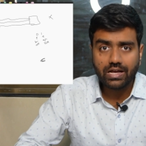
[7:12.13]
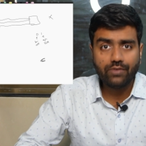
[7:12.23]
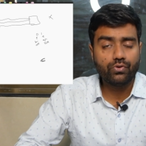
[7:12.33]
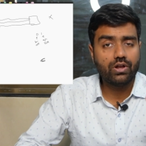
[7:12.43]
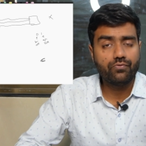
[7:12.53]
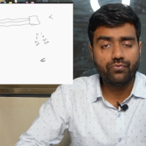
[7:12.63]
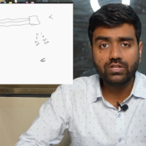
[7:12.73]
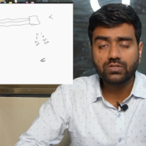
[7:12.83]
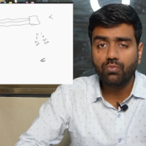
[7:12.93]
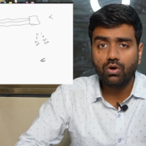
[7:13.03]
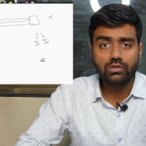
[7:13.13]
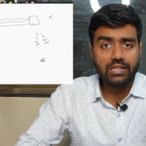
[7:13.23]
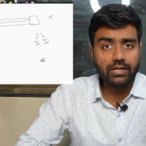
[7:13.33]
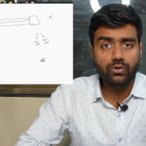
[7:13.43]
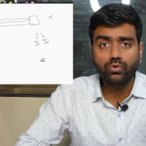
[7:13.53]
and for every small
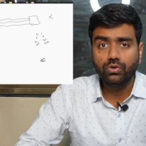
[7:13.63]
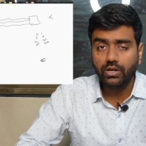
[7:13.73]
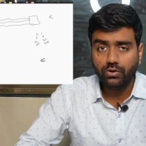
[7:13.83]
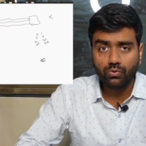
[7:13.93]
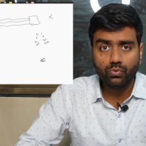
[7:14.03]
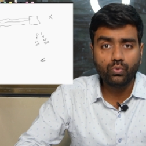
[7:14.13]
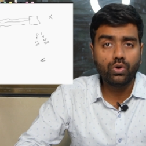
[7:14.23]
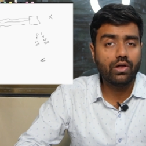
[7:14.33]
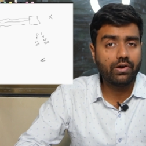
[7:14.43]
thing you need to do